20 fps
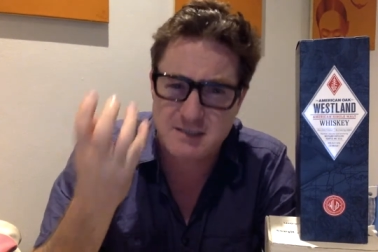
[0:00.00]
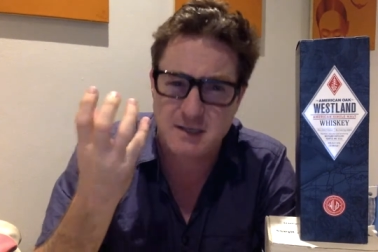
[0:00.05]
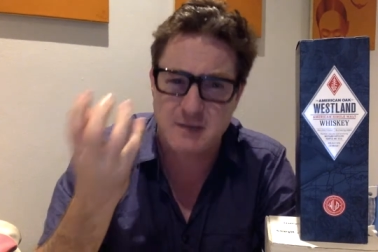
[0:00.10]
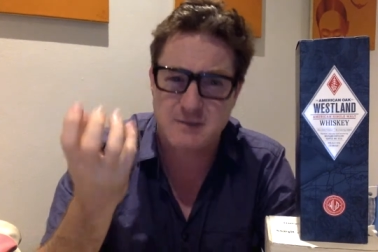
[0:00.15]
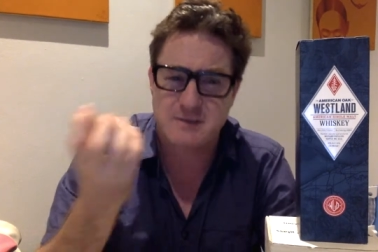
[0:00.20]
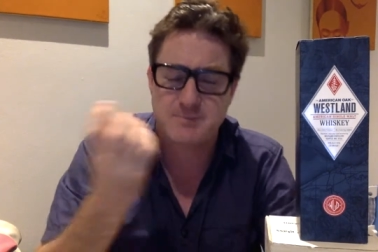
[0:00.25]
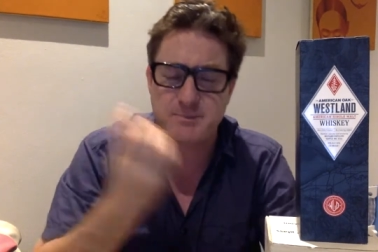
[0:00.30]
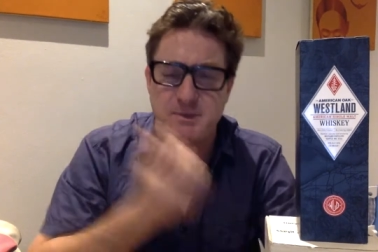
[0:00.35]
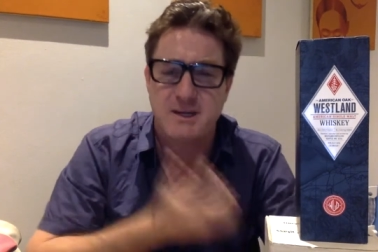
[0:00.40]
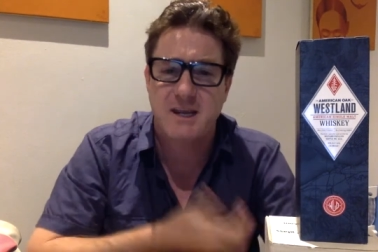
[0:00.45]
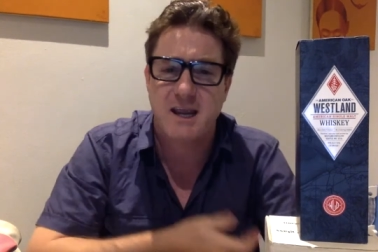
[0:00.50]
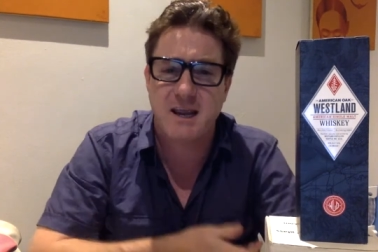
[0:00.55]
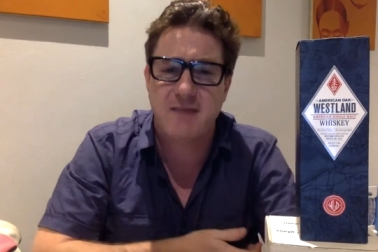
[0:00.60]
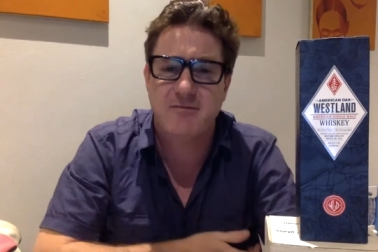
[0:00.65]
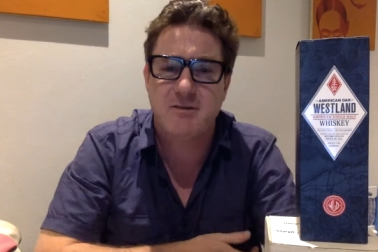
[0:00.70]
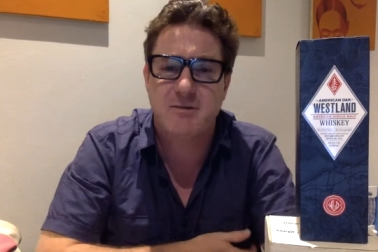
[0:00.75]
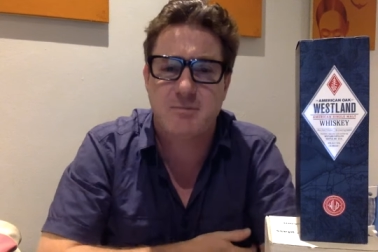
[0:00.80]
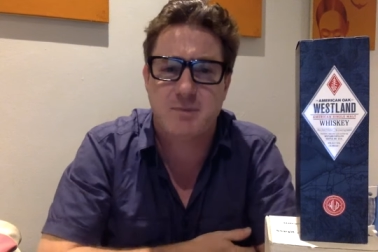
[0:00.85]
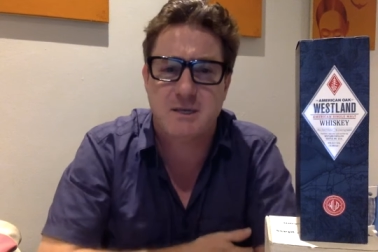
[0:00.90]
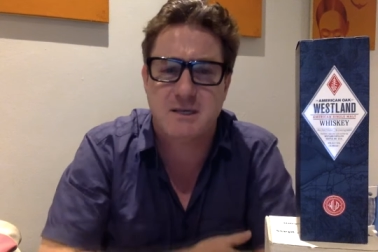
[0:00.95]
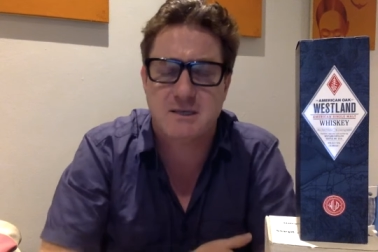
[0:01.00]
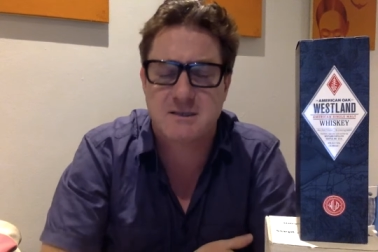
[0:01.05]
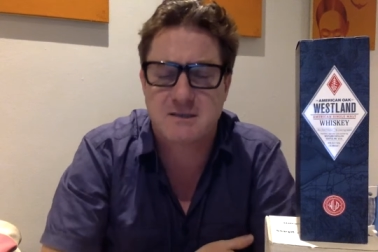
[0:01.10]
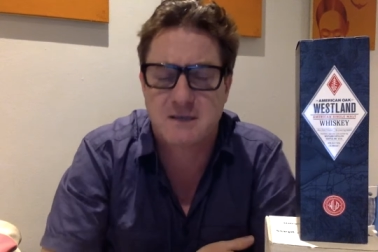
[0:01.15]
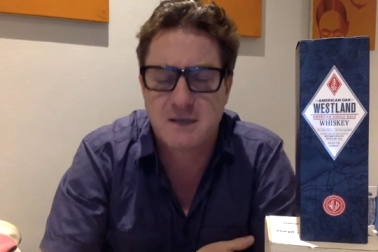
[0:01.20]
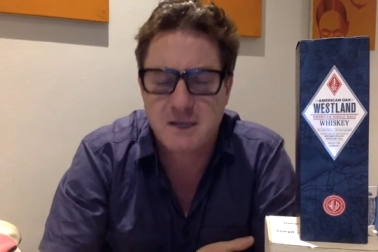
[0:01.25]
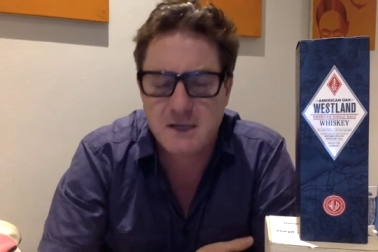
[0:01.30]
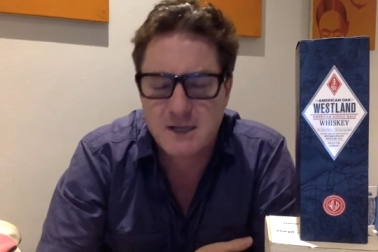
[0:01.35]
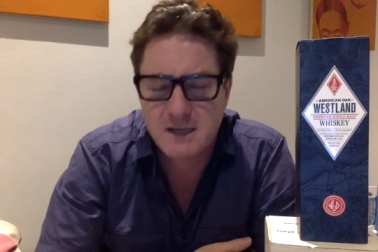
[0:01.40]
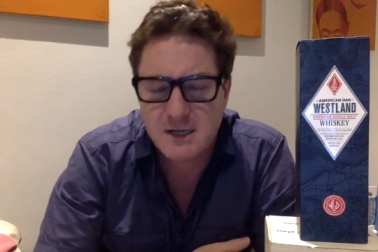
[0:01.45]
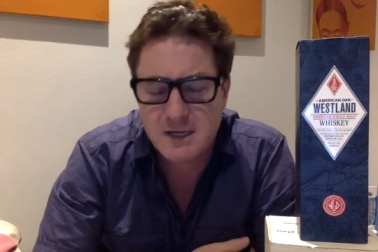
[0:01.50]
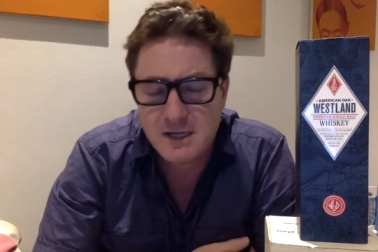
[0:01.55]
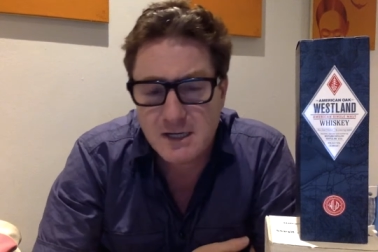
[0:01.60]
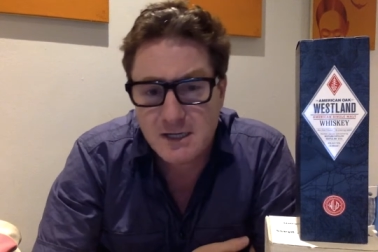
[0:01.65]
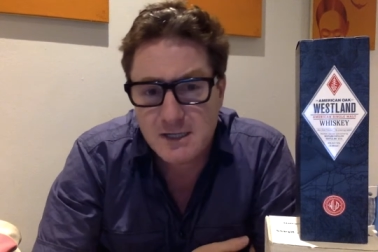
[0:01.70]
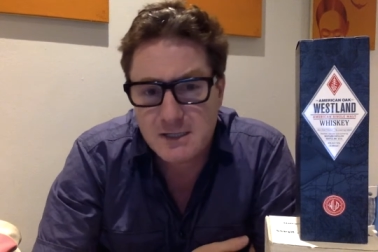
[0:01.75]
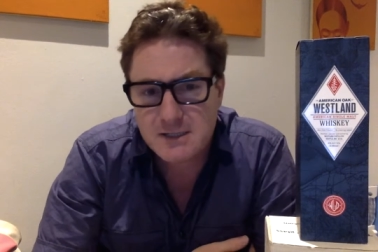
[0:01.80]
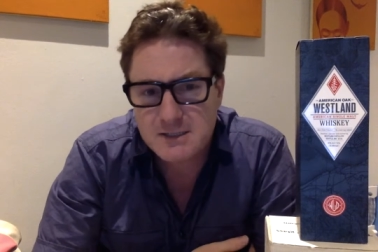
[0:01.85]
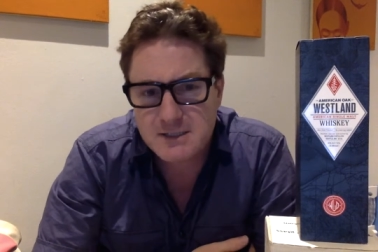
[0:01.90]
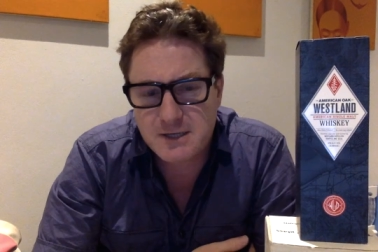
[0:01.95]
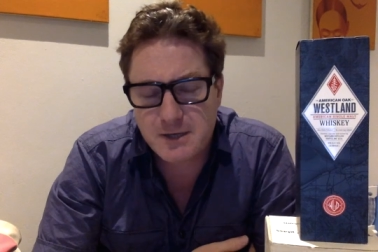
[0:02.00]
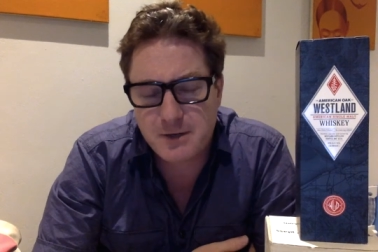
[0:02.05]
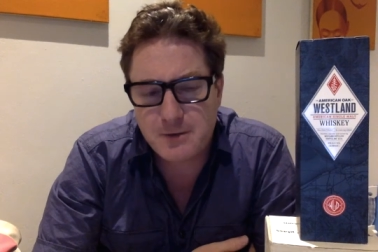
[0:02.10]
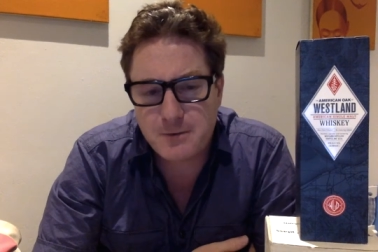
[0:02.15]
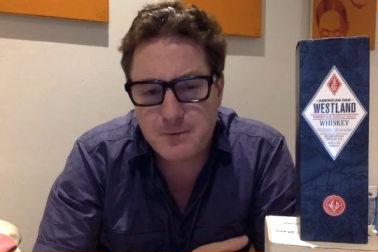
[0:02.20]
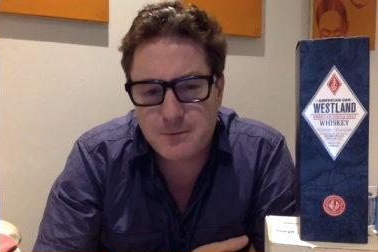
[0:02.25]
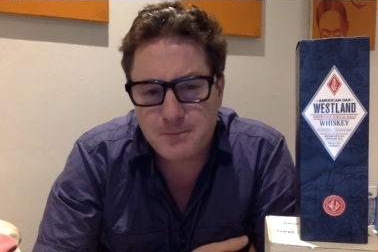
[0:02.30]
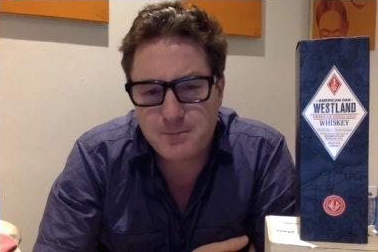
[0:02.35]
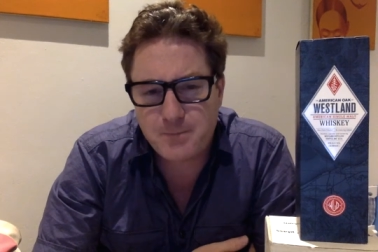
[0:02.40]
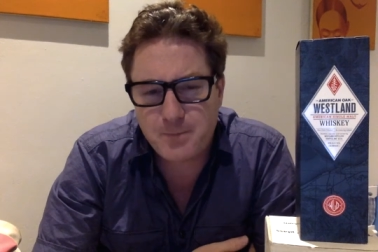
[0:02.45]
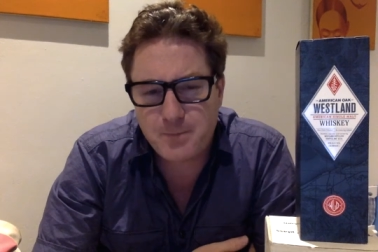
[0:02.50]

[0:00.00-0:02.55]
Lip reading: those big heavy beers. So